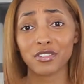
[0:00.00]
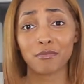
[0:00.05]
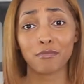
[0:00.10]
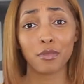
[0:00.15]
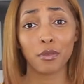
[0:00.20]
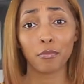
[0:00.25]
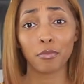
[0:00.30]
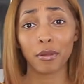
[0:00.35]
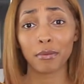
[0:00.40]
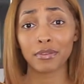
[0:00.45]
some
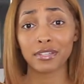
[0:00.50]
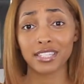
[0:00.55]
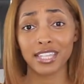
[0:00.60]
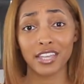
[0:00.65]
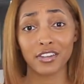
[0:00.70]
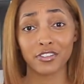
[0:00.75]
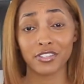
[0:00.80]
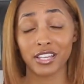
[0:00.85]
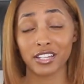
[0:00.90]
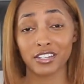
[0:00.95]
meal prep
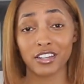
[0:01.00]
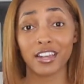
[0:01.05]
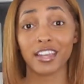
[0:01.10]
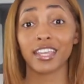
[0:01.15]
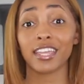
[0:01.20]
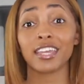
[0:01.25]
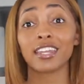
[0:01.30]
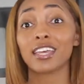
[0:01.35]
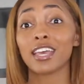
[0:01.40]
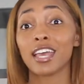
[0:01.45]
containers at
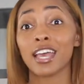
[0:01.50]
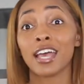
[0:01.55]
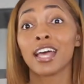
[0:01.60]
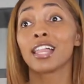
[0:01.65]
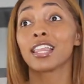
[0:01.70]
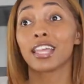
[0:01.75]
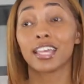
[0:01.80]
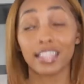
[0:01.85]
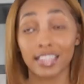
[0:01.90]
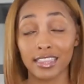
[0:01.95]
Target.
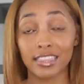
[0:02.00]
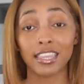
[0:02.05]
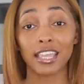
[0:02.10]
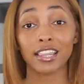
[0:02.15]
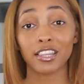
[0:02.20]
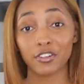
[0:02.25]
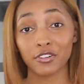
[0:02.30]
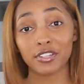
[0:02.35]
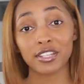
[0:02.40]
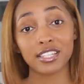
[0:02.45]
Like, they
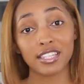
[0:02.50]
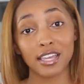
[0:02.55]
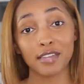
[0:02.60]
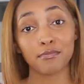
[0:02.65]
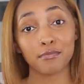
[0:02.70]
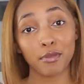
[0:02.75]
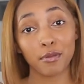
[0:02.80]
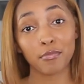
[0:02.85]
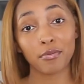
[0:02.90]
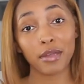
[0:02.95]
literally
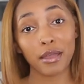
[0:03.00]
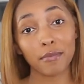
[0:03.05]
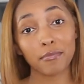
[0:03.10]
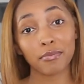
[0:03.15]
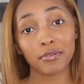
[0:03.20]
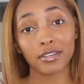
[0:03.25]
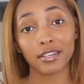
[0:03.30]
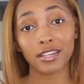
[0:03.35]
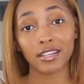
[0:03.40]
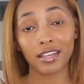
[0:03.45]
said meal prep
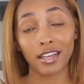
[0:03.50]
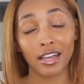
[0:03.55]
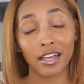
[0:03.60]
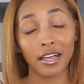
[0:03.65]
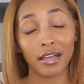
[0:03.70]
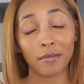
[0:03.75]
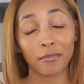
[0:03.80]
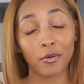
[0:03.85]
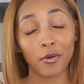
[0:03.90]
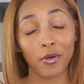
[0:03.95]

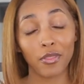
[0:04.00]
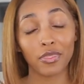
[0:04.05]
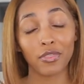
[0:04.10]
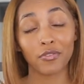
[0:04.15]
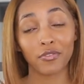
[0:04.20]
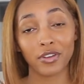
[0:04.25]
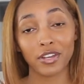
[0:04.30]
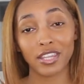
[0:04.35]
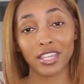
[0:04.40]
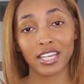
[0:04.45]
um, on
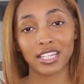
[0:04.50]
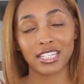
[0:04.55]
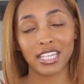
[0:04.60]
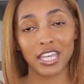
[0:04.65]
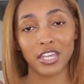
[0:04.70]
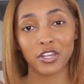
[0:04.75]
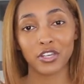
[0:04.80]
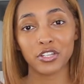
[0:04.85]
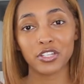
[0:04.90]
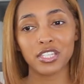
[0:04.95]
the front of the
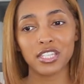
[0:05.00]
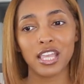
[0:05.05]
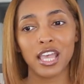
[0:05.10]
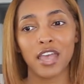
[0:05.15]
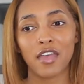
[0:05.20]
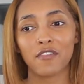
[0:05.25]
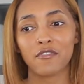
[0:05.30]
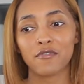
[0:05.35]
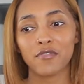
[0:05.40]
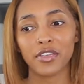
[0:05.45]
containers.
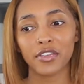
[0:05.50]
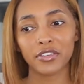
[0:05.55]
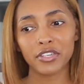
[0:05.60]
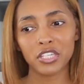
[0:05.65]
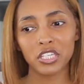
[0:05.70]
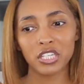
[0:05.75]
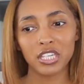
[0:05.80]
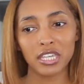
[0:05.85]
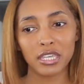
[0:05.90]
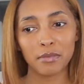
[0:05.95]

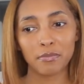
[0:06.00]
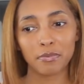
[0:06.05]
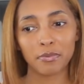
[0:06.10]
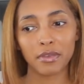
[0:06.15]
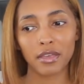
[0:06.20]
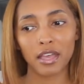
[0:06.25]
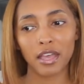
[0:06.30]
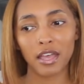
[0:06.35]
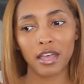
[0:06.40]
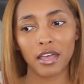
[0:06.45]
Very cheap,
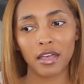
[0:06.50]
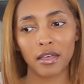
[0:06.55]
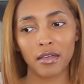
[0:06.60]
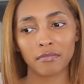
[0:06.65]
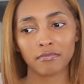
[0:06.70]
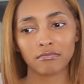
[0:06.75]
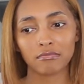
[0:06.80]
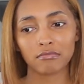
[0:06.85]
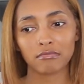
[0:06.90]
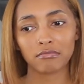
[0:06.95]

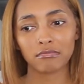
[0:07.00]
um,